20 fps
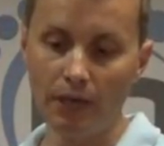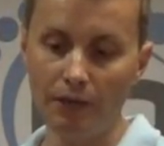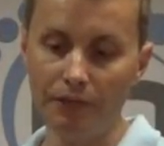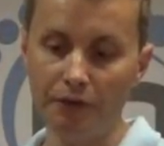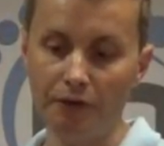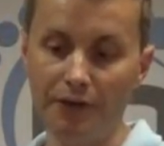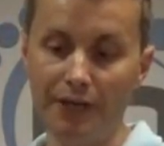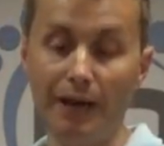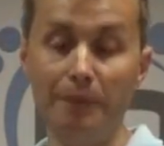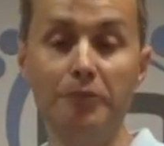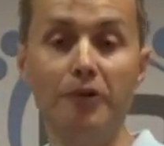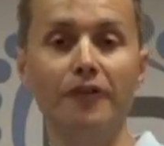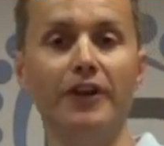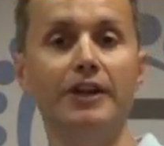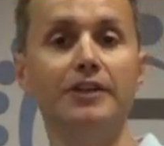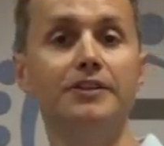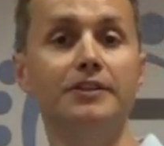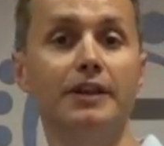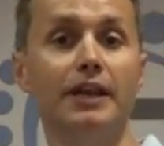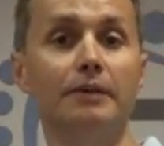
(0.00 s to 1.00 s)
There are a number of
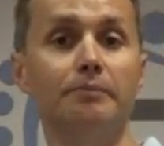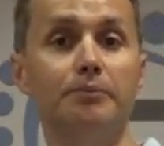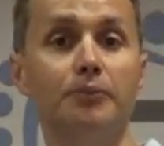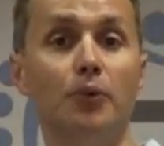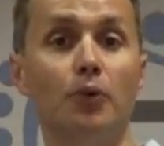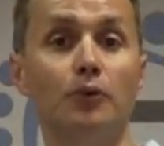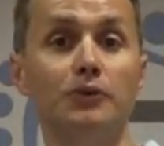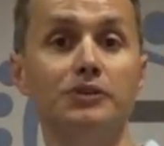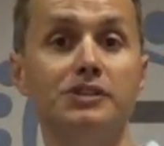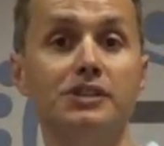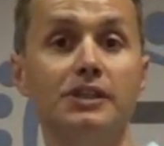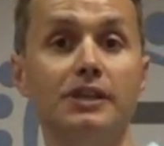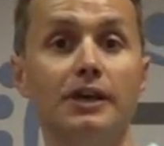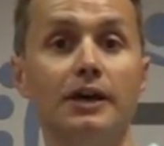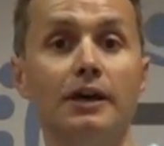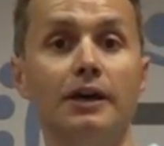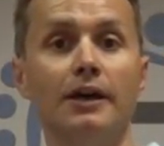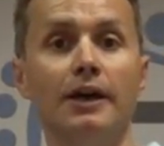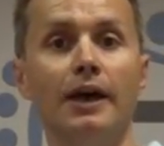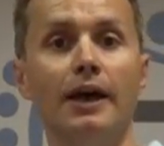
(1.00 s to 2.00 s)
Ethernet ports
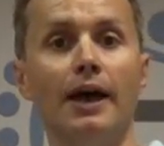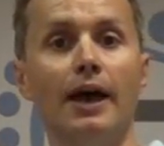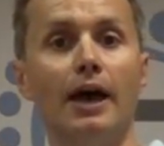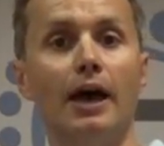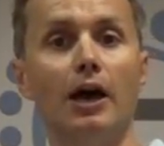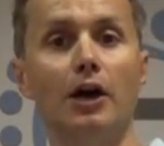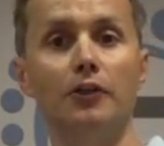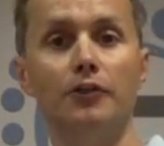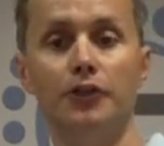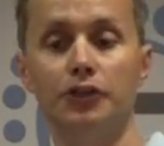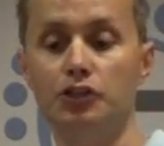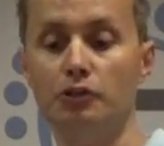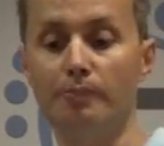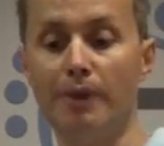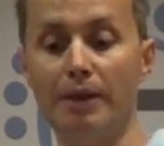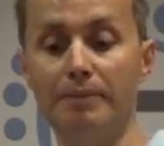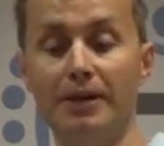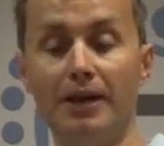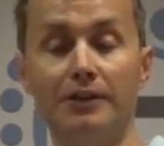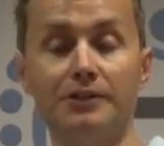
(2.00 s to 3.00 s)
here that you
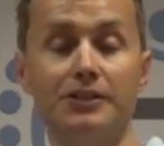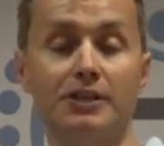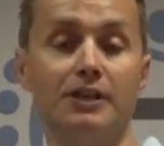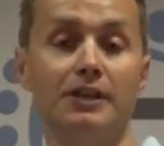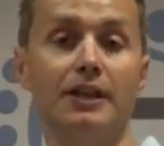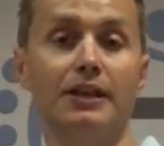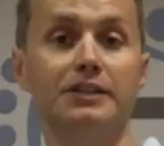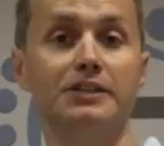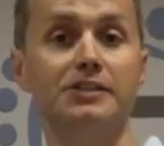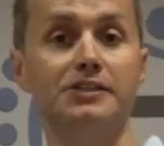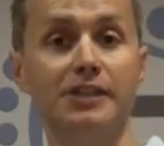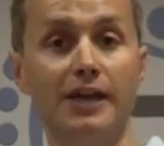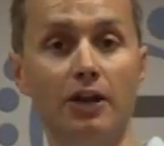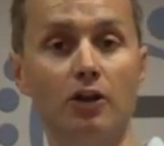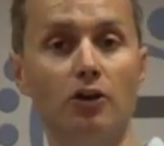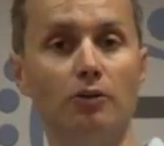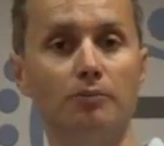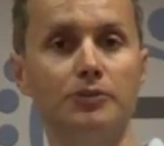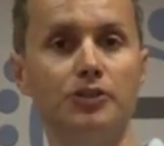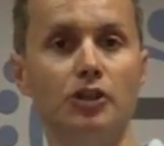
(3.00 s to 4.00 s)
may be able to connect a
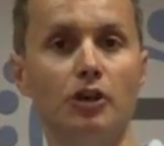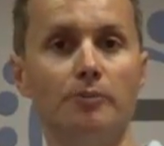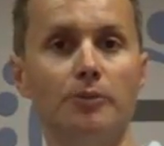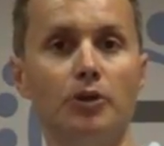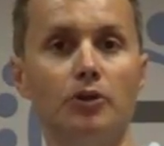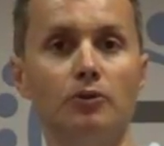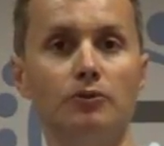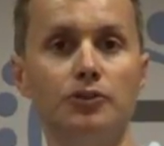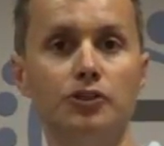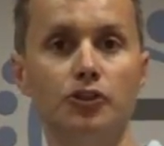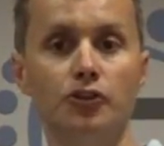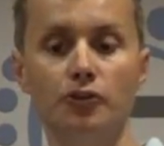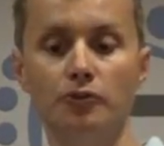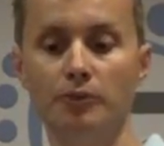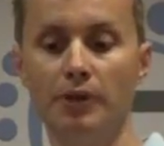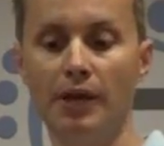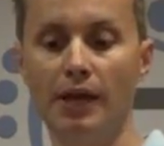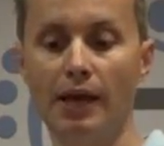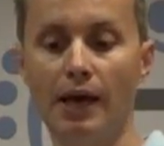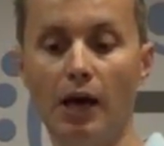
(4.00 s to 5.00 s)
SATCOM terminal to,
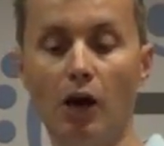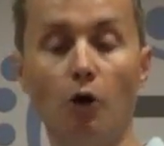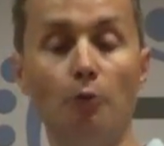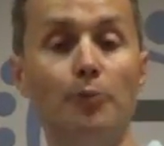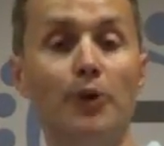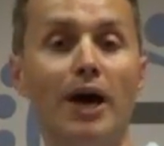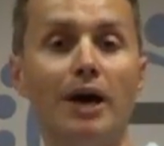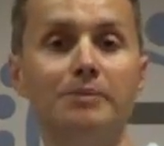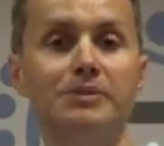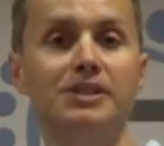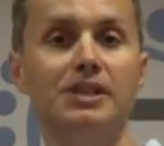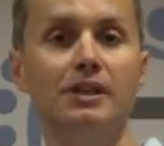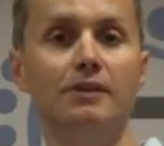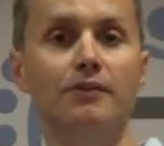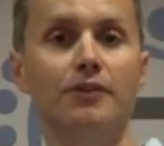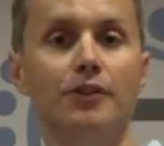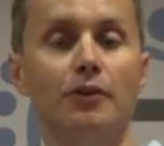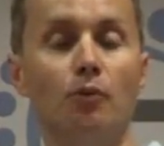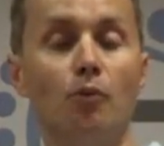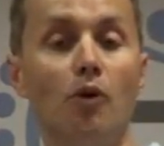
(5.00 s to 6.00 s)
or perhaps
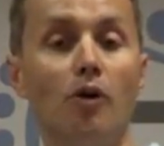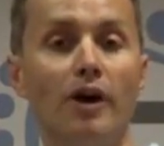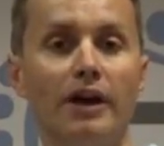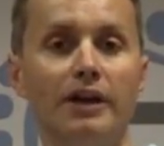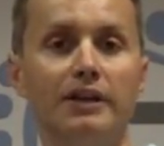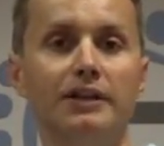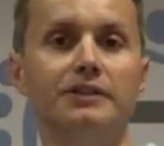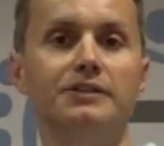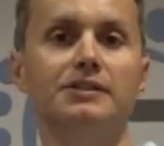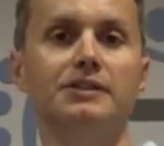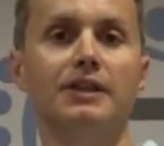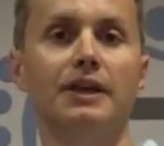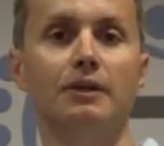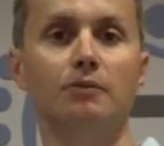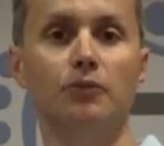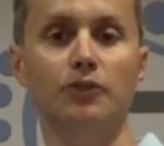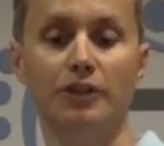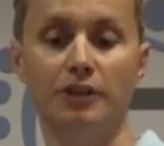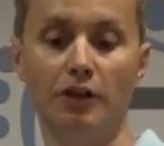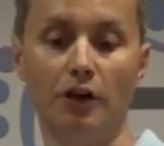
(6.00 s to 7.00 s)
even the wired
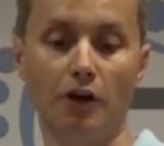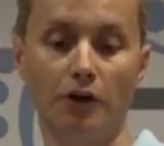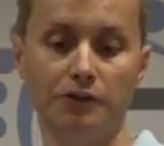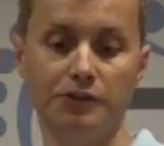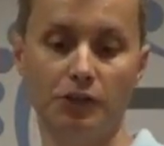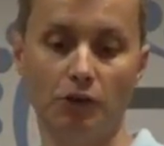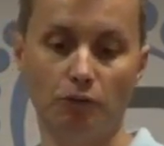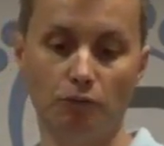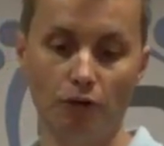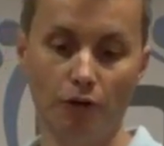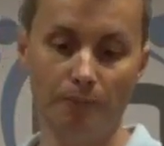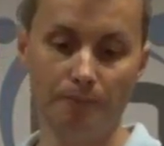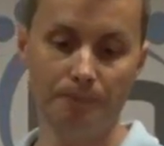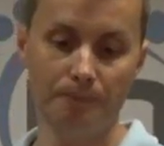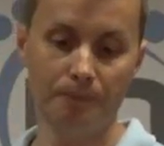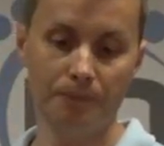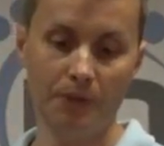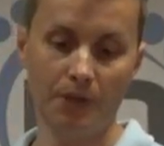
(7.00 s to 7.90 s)
internet within a hotel room.